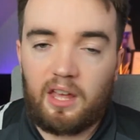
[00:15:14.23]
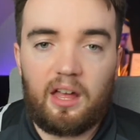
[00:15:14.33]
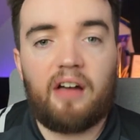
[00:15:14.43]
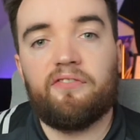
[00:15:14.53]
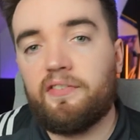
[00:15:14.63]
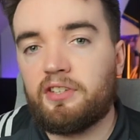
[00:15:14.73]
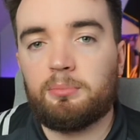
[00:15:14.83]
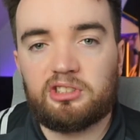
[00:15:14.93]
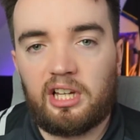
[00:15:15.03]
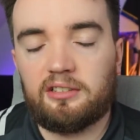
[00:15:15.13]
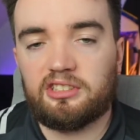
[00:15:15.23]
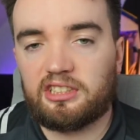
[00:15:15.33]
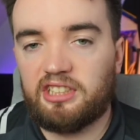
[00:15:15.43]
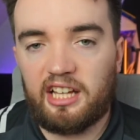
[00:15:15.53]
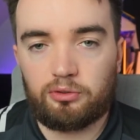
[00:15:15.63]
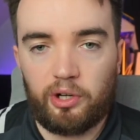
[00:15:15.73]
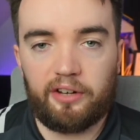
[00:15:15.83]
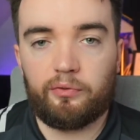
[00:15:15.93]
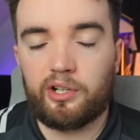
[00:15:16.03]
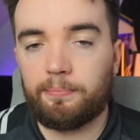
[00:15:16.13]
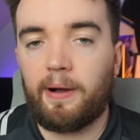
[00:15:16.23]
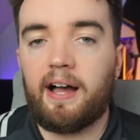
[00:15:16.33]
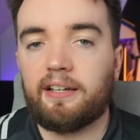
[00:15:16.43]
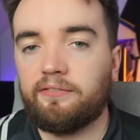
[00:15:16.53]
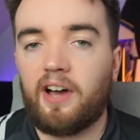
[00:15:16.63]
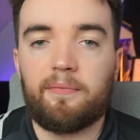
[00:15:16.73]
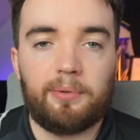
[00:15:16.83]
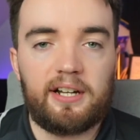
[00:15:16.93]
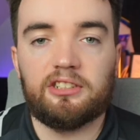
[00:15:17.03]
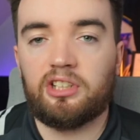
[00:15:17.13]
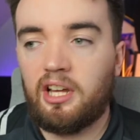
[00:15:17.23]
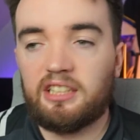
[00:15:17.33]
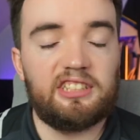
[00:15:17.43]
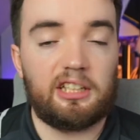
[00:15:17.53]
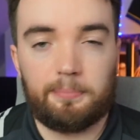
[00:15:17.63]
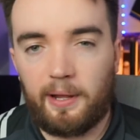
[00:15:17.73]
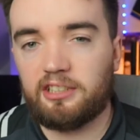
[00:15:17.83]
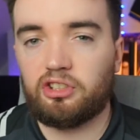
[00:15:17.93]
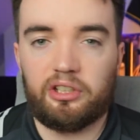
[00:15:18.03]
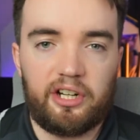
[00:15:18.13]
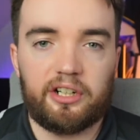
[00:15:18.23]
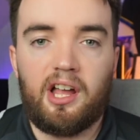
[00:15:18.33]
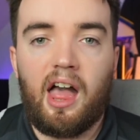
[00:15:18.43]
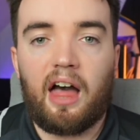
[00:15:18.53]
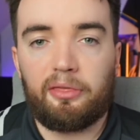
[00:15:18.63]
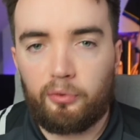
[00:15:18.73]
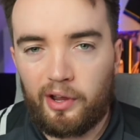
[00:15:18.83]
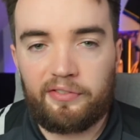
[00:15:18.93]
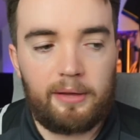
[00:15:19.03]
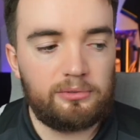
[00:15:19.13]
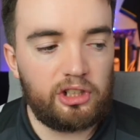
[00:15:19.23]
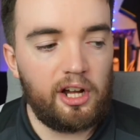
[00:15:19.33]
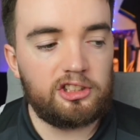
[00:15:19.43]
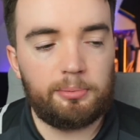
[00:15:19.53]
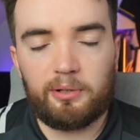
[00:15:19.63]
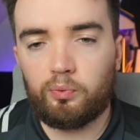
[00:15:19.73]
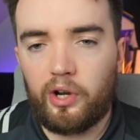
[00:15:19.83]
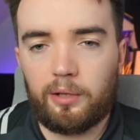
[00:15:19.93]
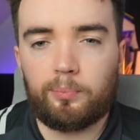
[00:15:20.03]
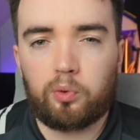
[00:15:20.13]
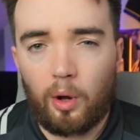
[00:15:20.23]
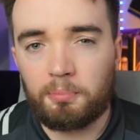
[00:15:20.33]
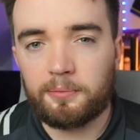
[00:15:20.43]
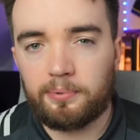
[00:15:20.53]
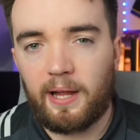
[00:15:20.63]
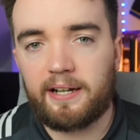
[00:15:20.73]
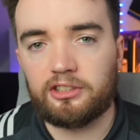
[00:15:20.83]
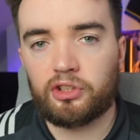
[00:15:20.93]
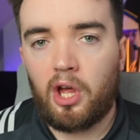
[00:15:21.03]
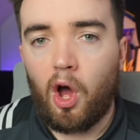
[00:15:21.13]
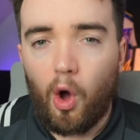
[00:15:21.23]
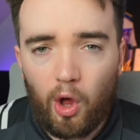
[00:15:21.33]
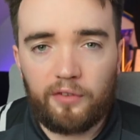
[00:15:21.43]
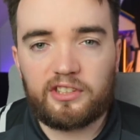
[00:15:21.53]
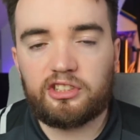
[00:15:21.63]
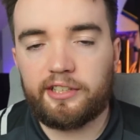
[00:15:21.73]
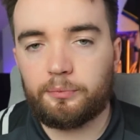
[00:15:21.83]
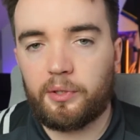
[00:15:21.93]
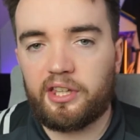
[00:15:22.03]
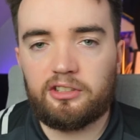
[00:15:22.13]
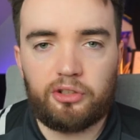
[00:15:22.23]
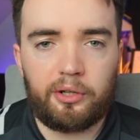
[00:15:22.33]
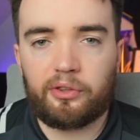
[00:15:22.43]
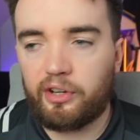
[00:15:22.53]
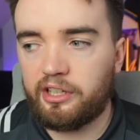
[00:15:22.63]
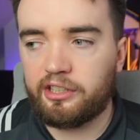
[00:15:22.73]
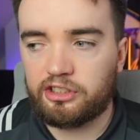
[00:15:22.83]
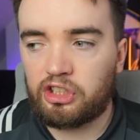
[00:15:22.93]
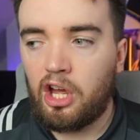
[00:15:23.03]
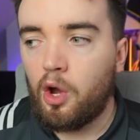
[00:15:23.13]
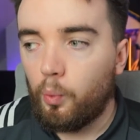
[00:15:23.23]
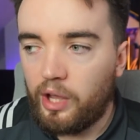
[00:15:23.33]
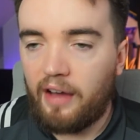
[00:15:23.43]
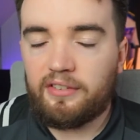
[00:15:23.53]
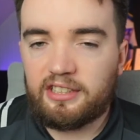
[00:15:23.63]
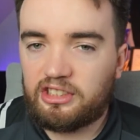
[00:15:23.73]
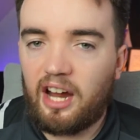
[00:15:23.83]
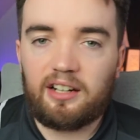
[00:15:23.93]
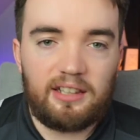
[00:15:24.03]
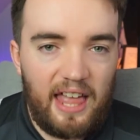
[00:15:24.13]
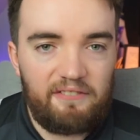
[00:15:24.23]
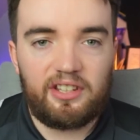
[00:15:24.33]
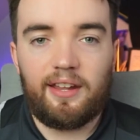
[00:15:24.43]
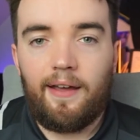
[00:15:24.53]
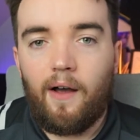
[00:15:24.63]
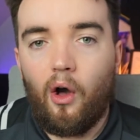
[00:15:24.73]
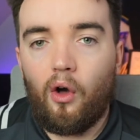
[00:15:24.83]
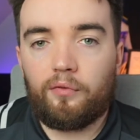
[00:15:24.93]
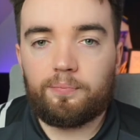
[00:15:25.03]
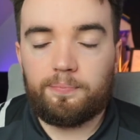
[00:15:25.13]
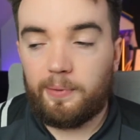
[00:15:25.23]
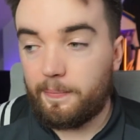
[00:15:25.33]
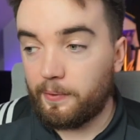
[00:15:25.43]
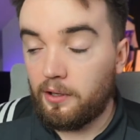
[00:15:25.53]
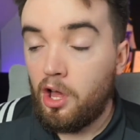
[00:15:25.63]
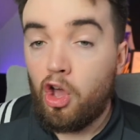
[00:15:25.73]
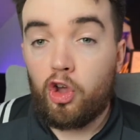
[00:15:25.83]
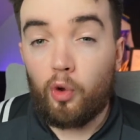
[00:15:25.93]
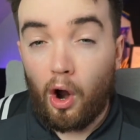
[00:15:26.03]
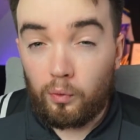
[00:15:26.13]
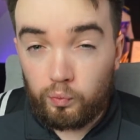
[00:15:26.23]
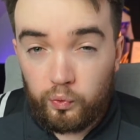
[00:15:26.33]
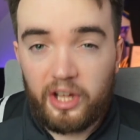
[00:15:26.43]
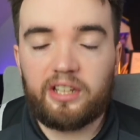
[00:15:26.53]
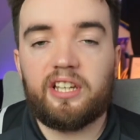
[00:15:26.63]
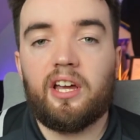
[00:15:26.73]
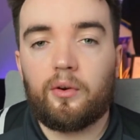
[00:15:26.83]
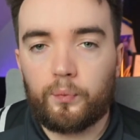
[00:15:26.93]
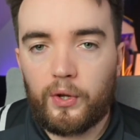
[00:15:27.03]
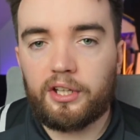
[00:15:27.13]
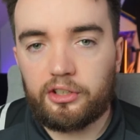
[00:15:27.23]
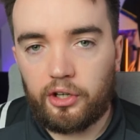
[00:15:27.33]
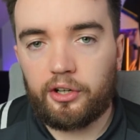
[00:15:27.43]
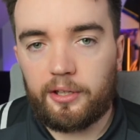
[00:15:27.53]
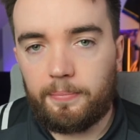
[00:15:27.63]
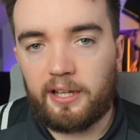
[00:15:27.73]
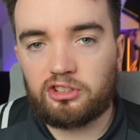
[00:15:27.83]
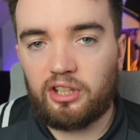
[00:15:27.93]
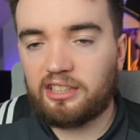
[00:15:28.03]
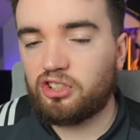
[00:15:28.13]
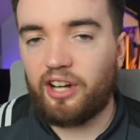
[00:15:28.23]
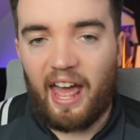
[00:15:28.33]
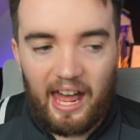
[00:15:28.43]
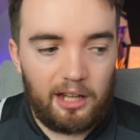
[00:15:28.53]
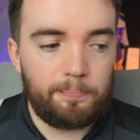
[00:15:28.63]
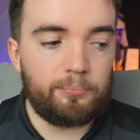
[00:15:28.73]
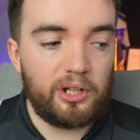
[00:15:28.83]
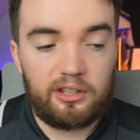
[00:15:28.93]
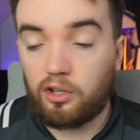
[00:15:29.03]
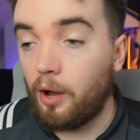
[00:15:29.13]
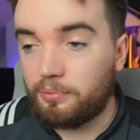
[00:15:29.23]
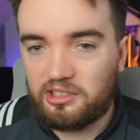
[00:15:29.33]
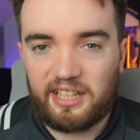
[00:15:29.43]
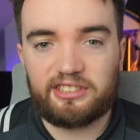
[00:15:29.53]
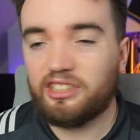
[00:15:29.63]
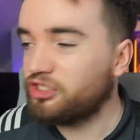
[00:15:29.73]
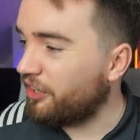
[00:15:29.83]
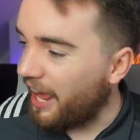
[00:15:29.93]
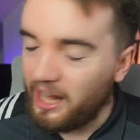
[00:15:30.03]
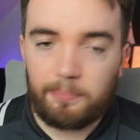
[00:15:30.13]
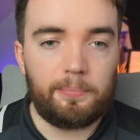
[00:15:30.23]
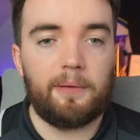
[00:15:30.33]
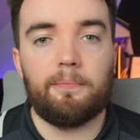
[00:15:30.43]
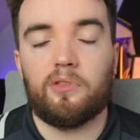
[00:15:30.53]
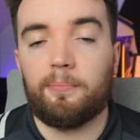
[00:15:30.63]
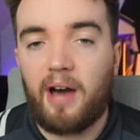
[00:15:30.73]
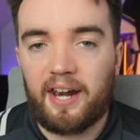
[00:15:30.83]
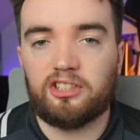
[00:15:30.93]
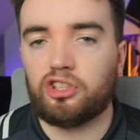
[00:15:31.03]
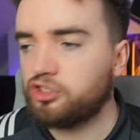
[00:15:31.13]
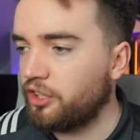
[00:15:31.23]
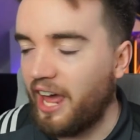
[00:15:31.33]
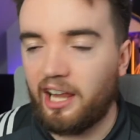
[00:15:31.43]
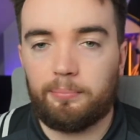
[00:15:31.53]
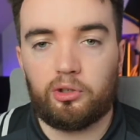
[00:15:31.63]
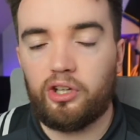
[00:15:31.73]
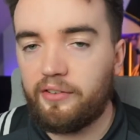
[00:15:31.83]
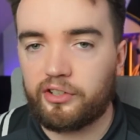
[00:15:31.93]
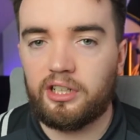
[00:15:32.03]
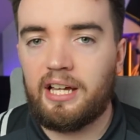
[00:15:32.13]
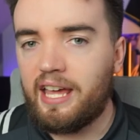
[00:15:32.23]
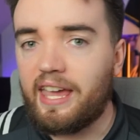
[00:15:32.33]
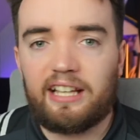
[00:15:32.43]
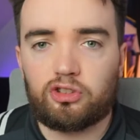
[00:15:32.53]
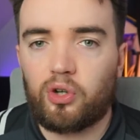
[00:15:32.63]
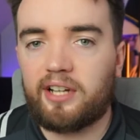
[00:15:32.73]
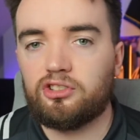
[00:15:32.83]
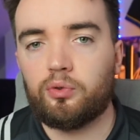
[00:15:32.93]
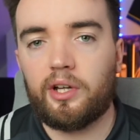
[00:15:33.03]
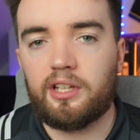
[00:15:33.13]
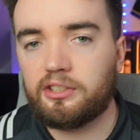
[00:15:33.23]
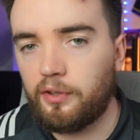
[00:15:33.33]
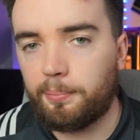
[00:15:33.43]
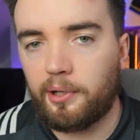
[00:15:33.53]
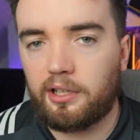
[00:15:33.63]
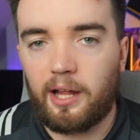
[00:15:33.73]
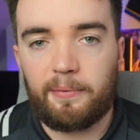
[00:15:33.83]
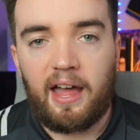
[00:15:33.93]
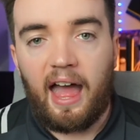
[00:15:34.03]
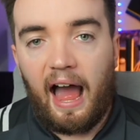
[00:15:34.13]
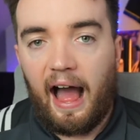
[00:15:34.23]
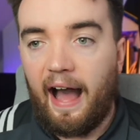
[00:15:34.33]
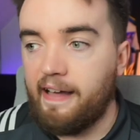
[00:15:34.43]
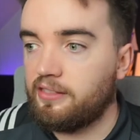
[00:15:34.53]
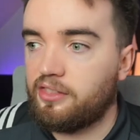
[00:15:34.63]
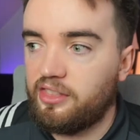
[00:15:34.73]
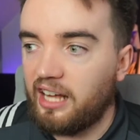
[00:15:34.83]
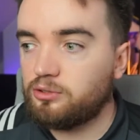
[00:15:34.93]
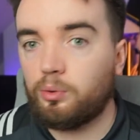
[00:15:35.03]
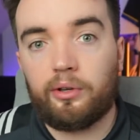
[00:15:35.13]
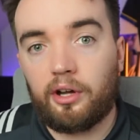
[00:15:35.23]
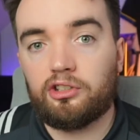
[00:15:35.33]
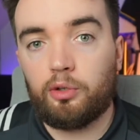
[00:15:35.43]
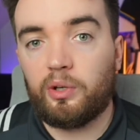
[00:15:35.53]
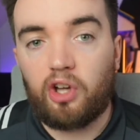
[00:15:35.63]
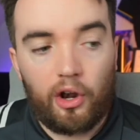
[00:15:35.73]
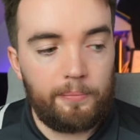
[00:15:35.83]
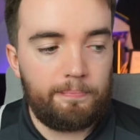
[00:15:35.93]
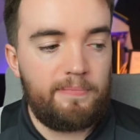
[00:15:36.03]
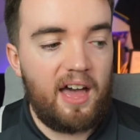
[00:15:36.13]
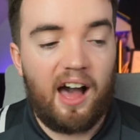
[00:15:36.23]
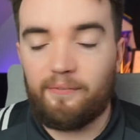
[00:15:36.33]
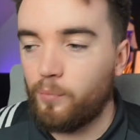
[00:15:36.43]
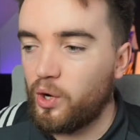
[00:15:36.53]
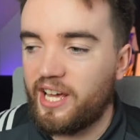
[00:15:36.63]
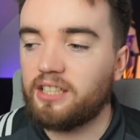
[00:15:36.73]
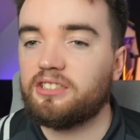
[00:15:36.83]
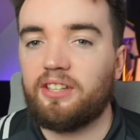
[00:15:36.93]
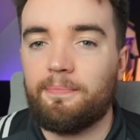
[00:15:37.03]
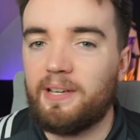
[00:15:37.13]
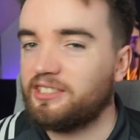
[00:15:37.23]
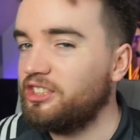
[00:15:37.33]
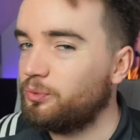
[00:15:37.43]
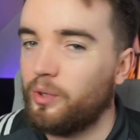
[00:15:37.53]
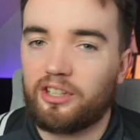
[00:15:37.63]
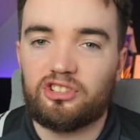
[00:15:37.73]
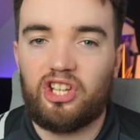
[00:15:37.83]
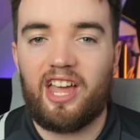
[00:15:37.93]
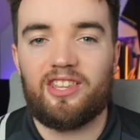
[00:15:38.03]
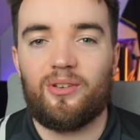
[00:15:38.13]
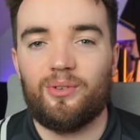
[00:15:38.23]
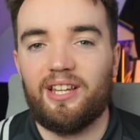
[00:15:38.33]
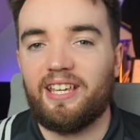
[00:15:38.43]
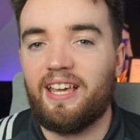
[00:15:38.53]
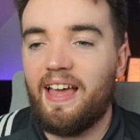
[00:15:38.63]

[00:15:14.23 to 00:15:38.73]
a 50% success rate, if we were buying 5 players, 6 players a year, and 3 of them turn out to be real proper players, all of a sudden within 2 to 3 years we have an entire 11 of people who are really, really good on the pitch, and that's going to help breed the competition. It's going to help the manager. It's going to help whoever is trying to run this football club. And that's what we got to do. We got to have more hits than misses. We are genuinely